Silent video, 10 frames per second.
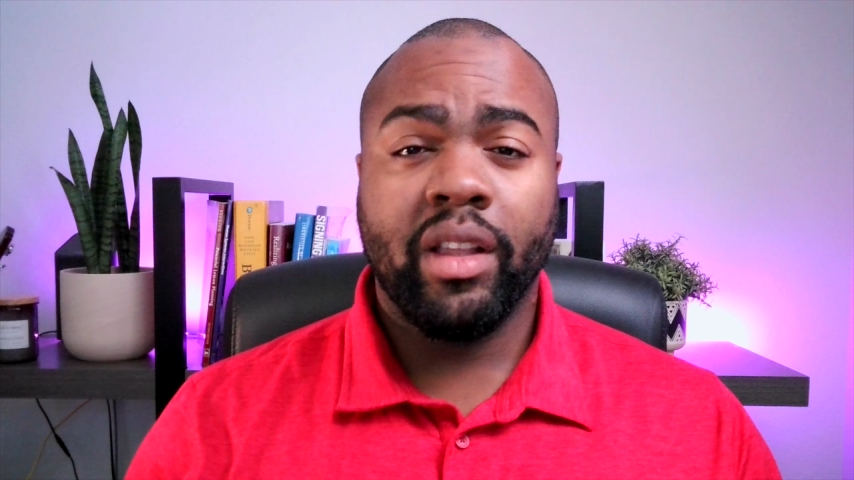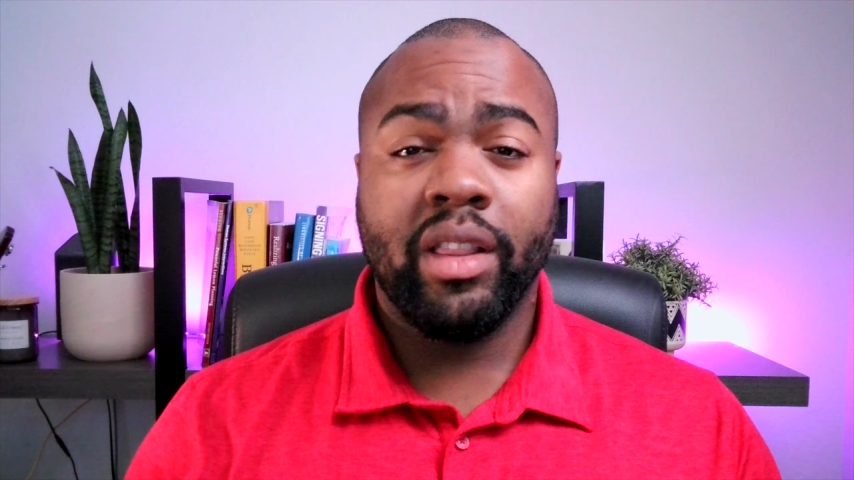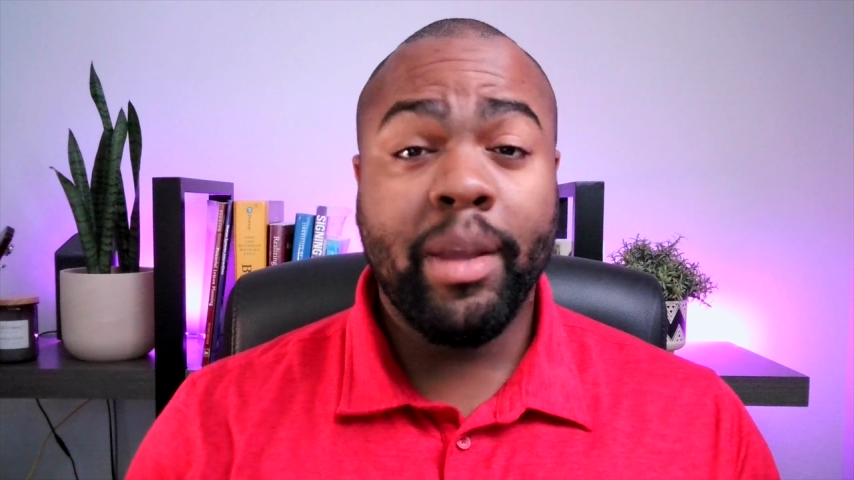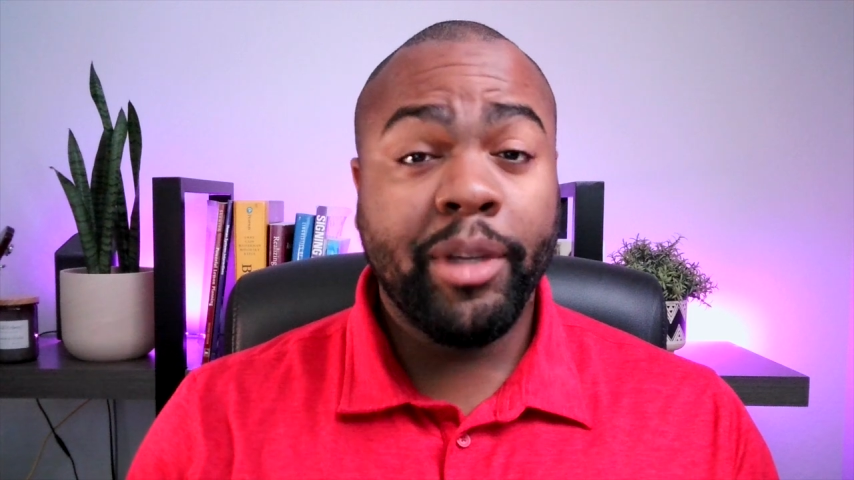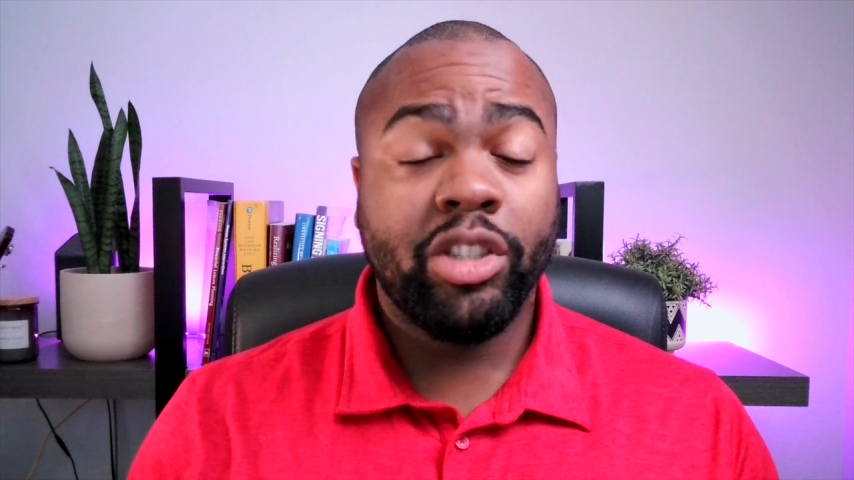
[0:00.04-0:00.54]

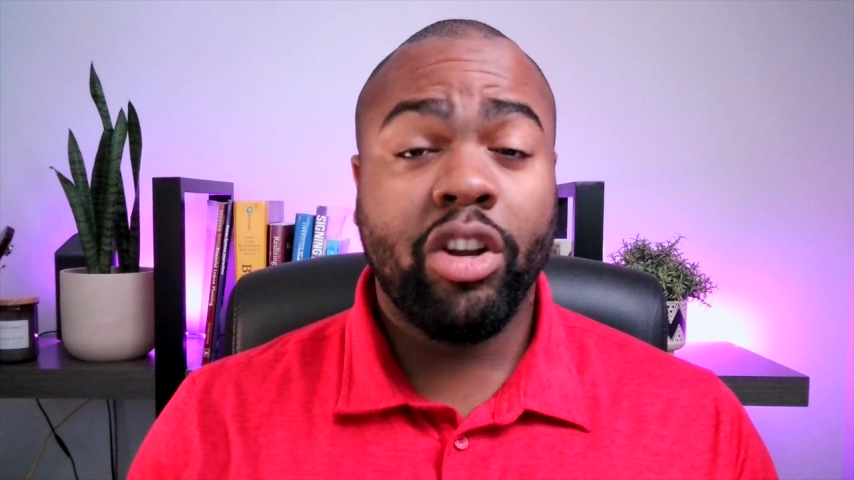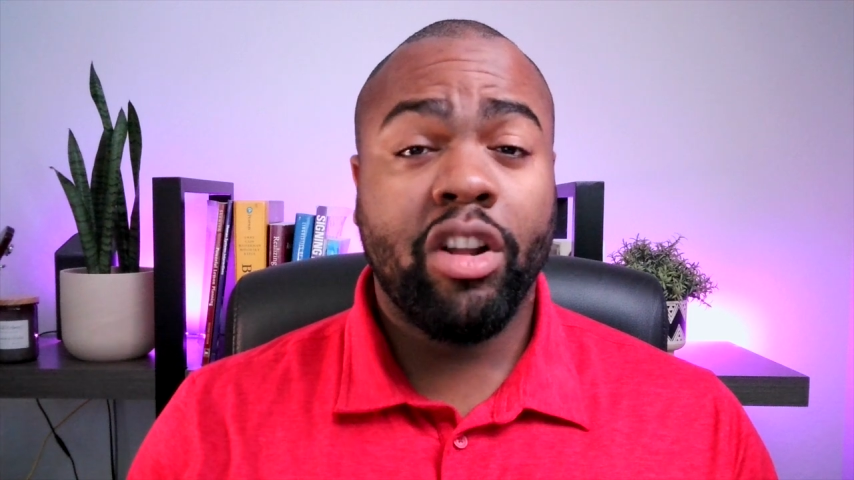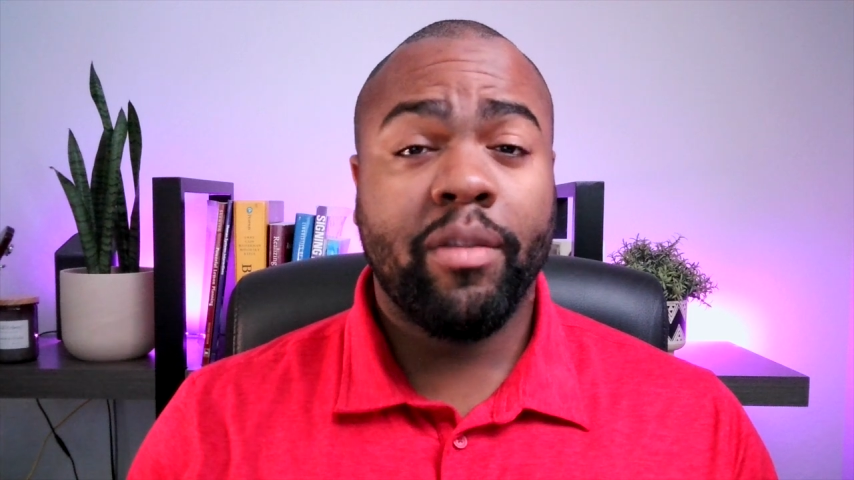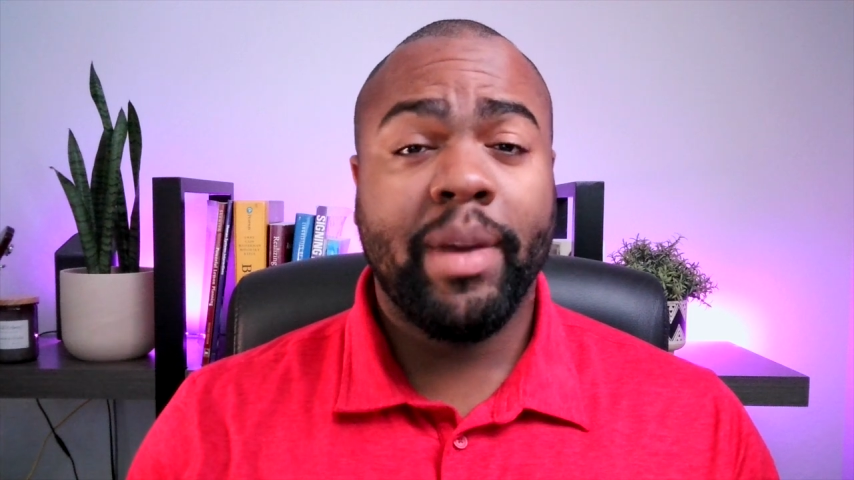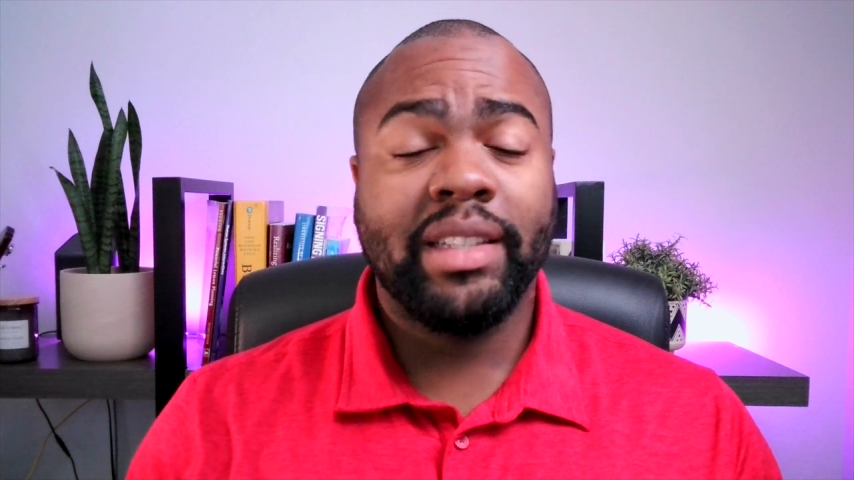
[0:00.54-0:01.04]
Let me start
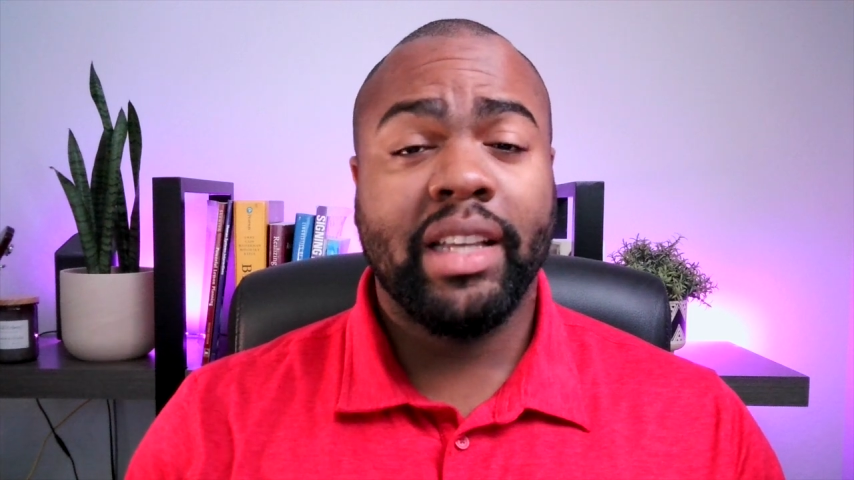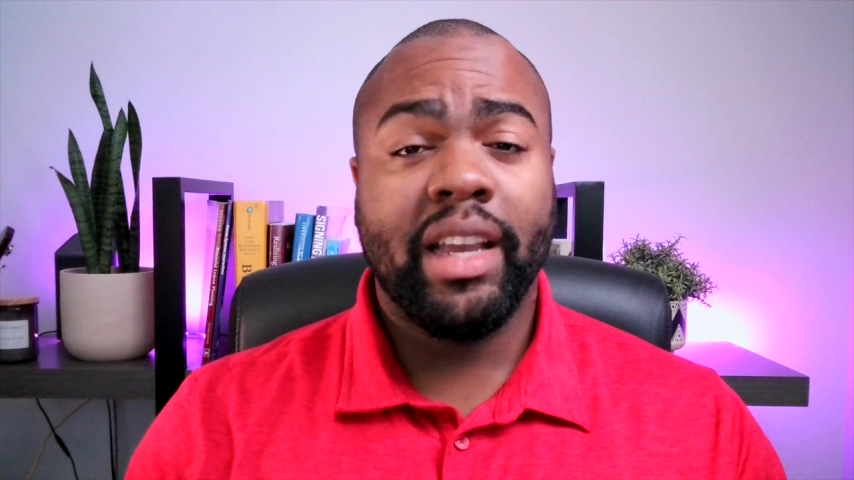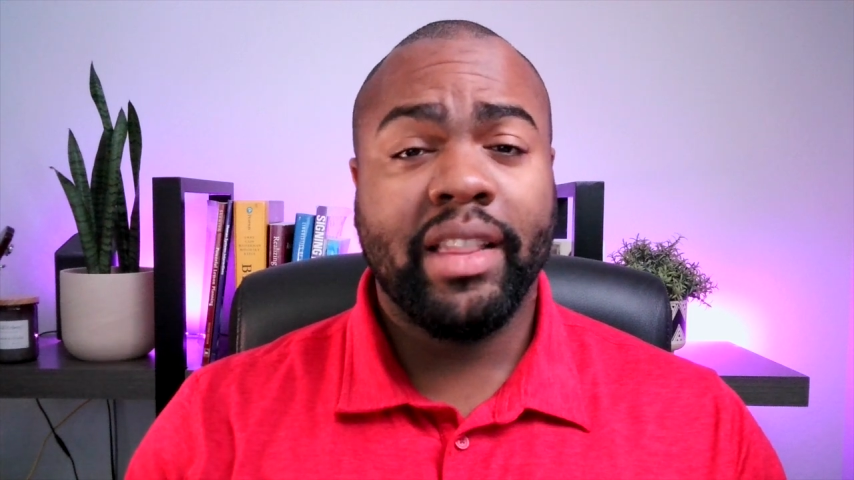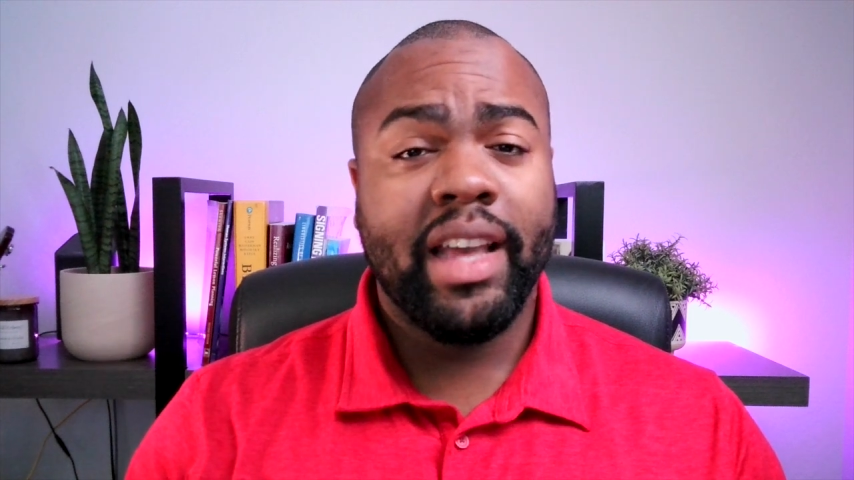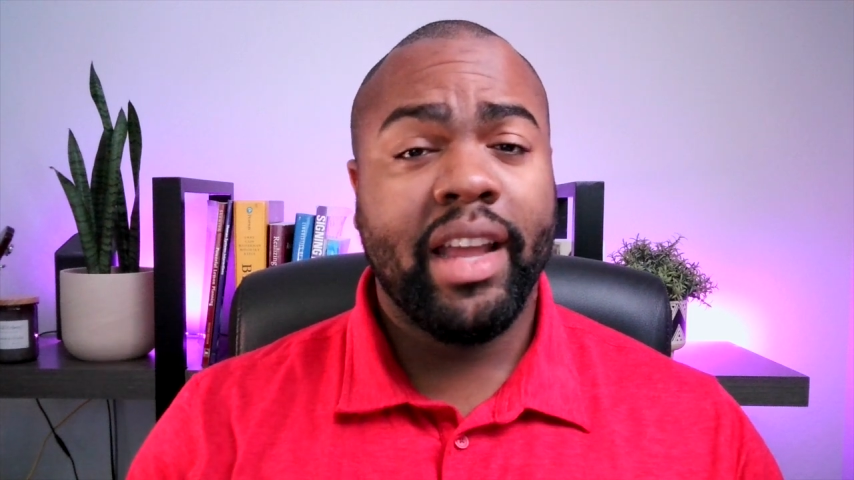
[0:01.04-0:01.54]
off by
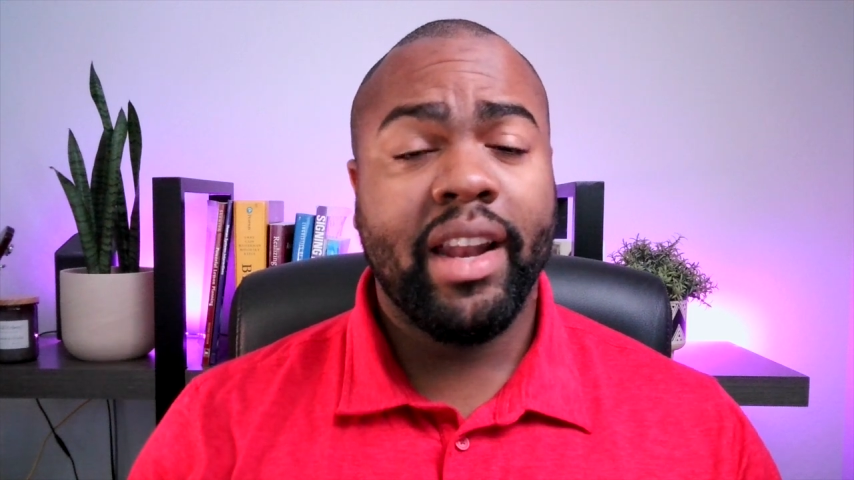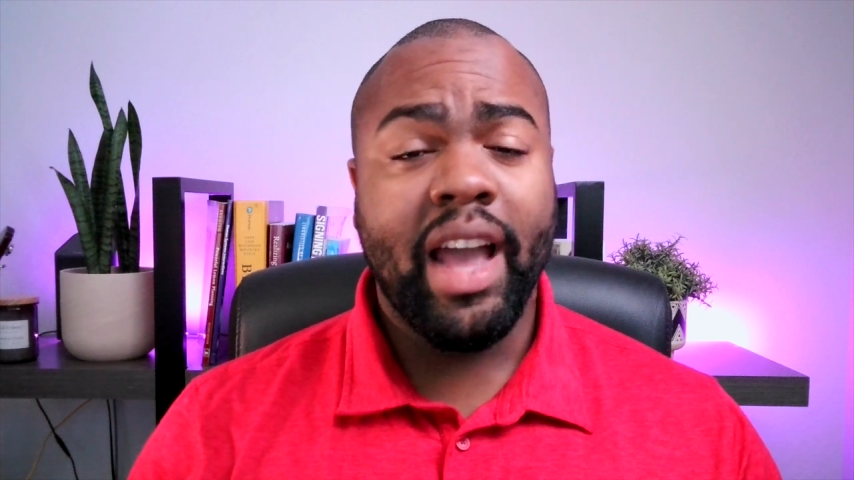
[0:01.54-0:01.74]
saying that